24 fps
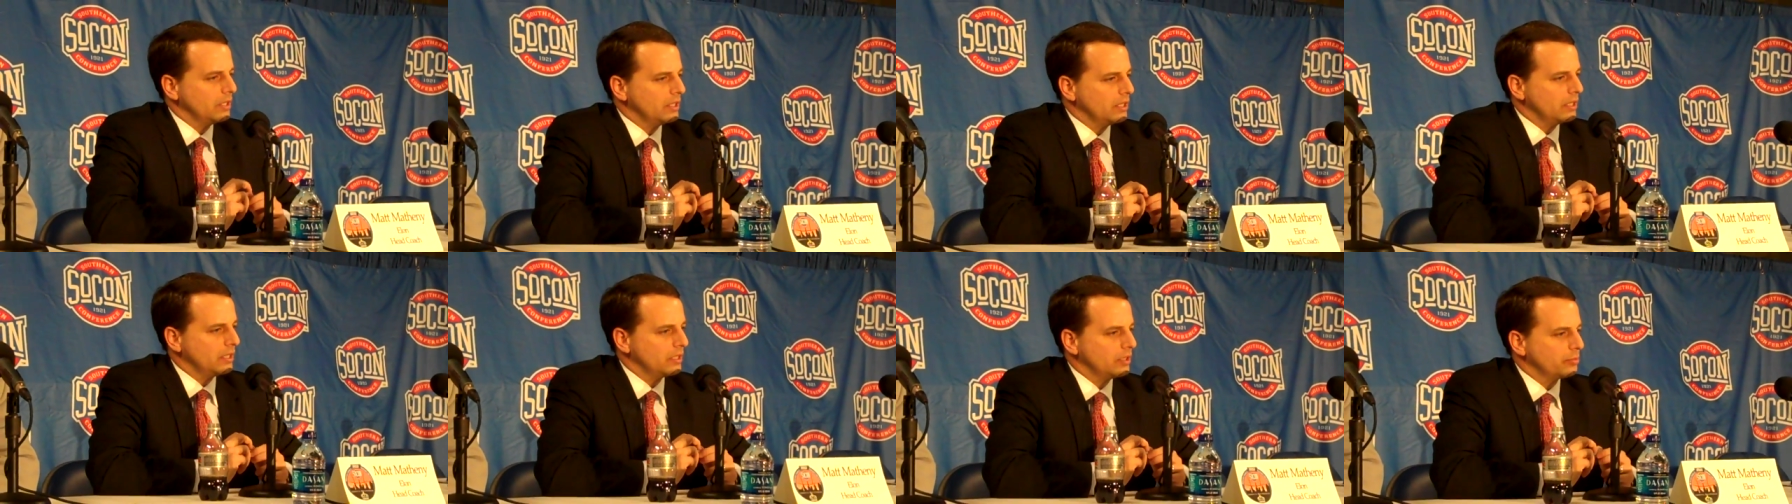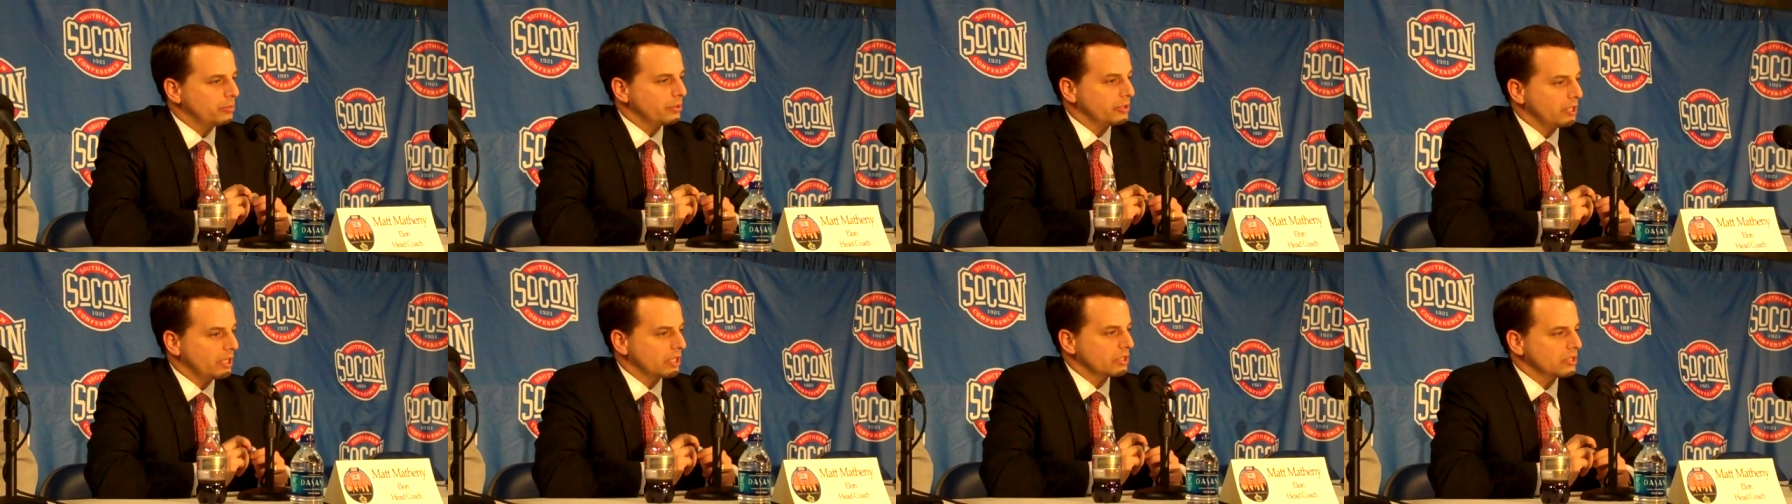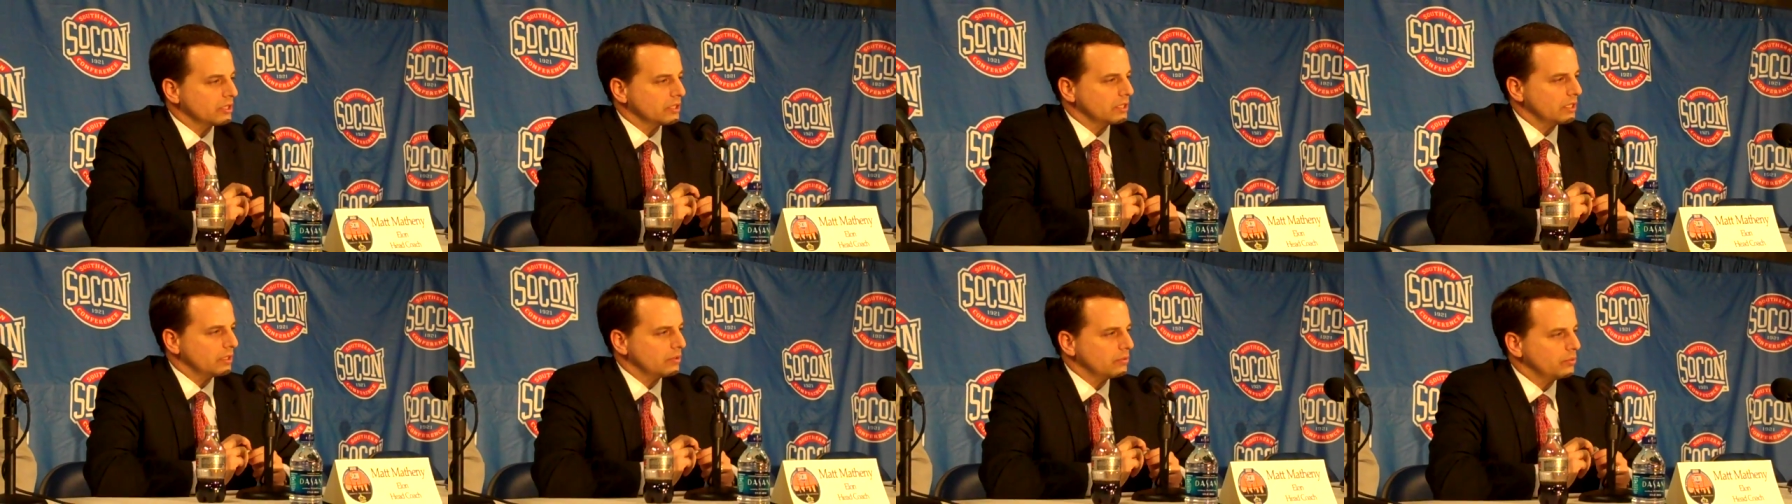and the
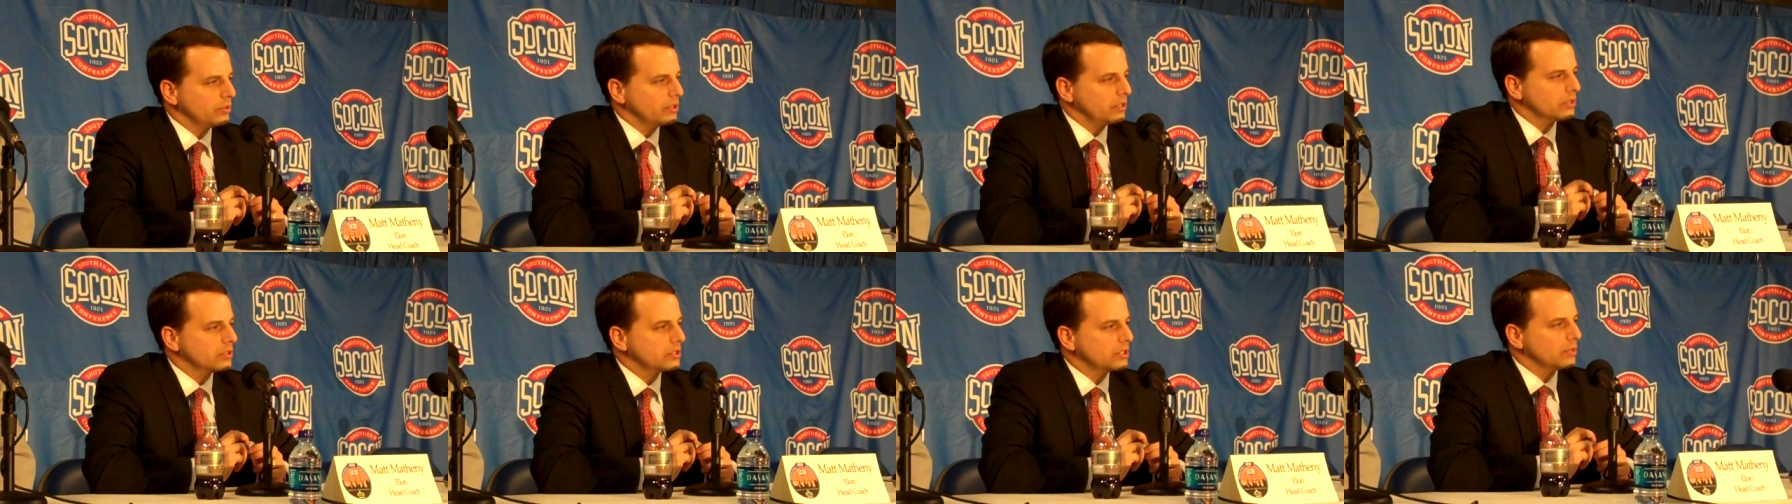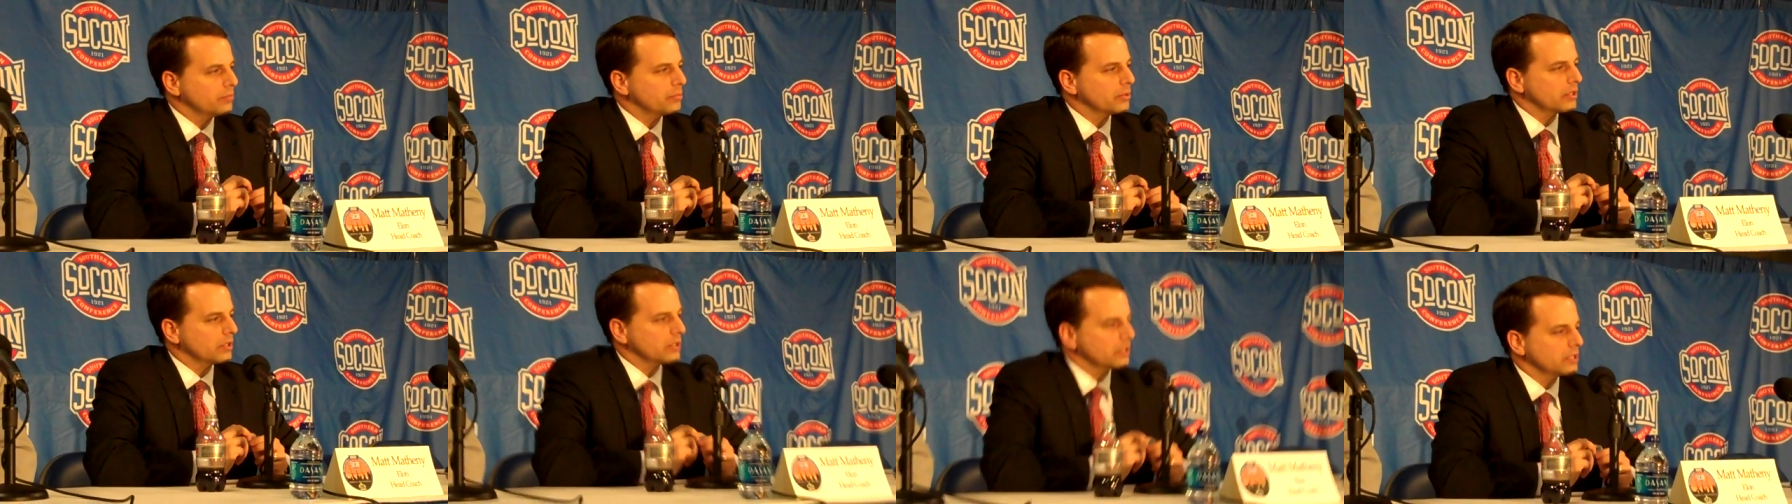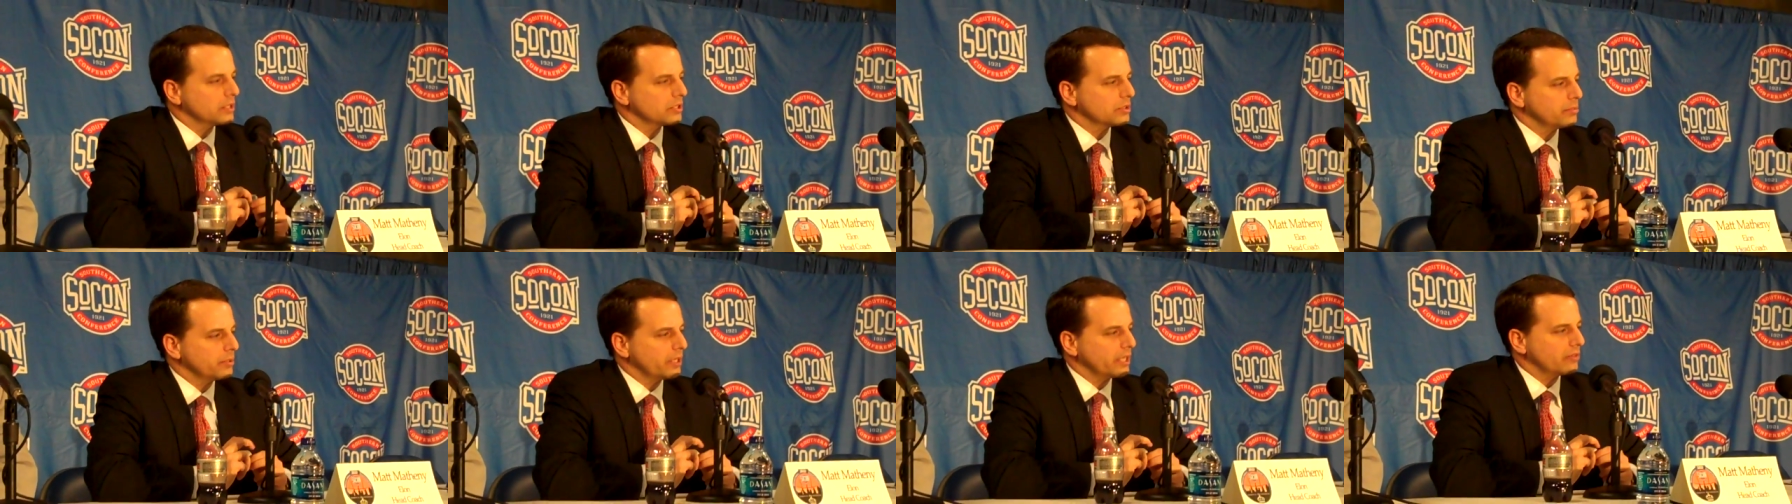production that we are typically
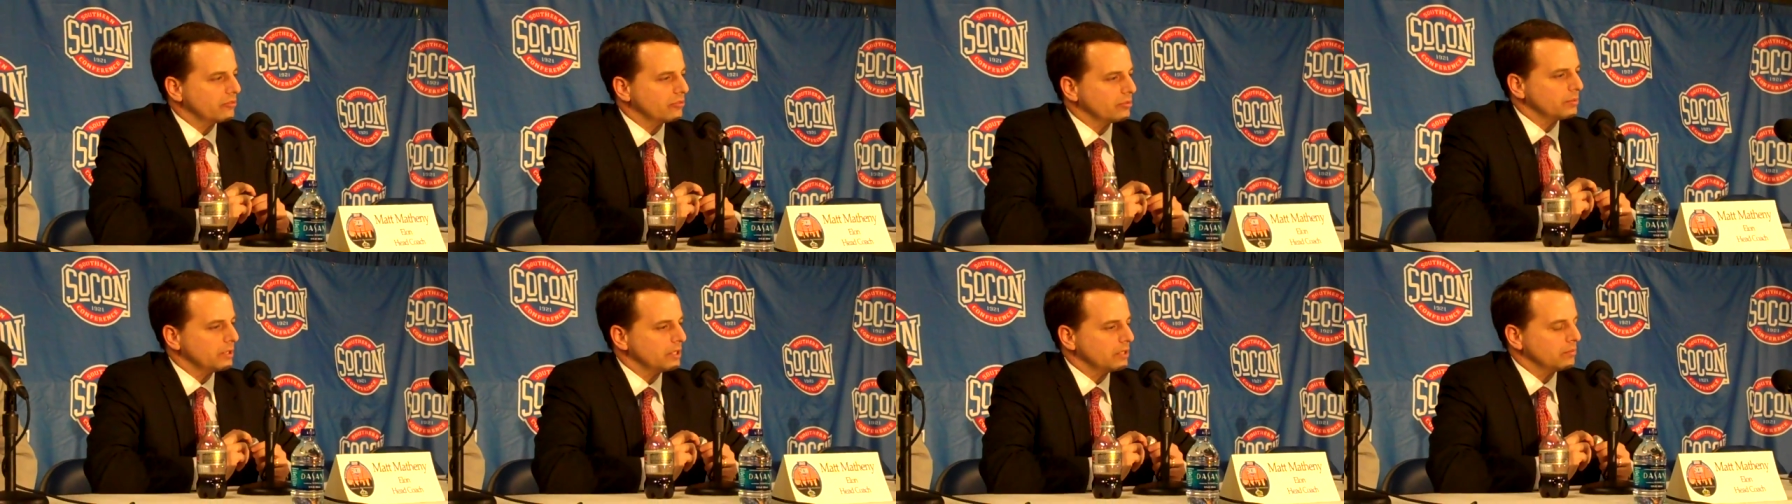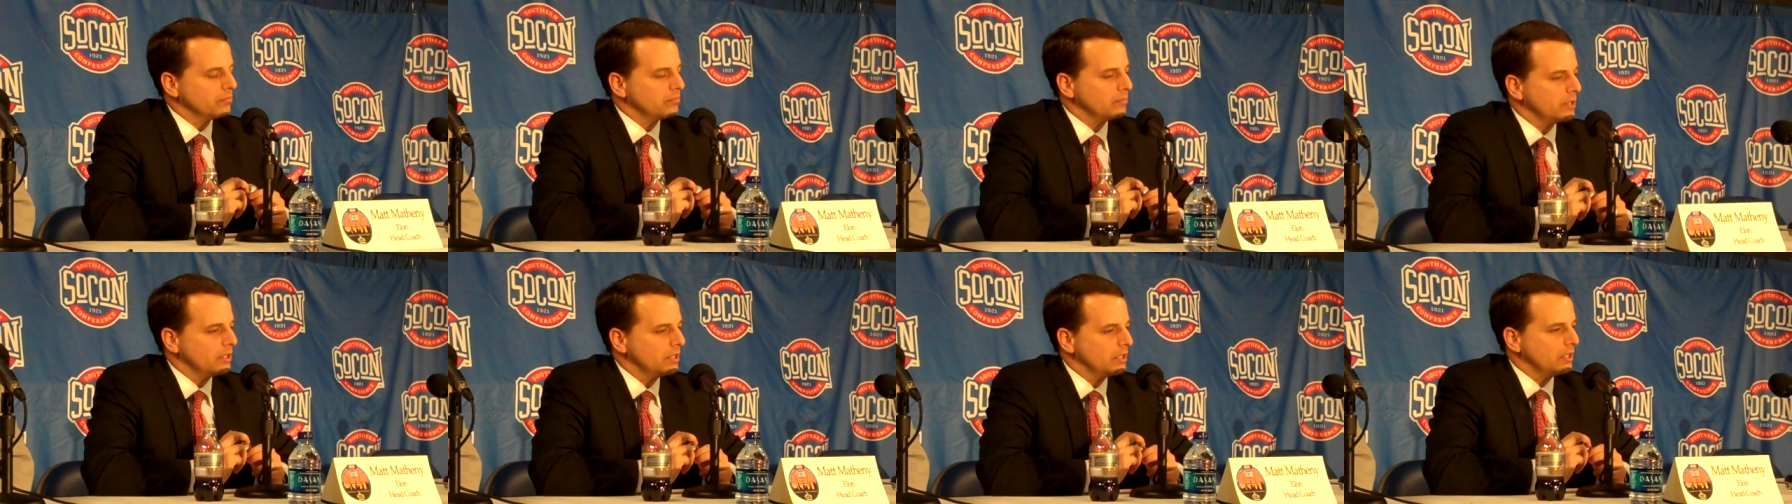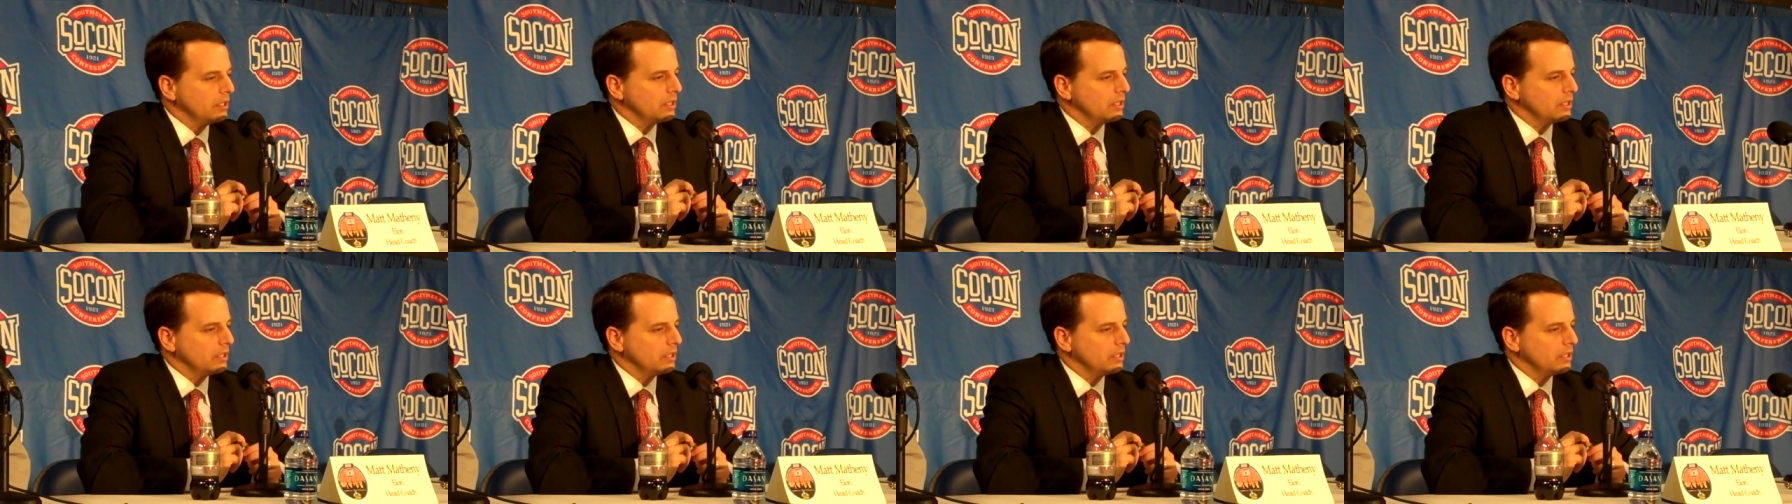expect from him,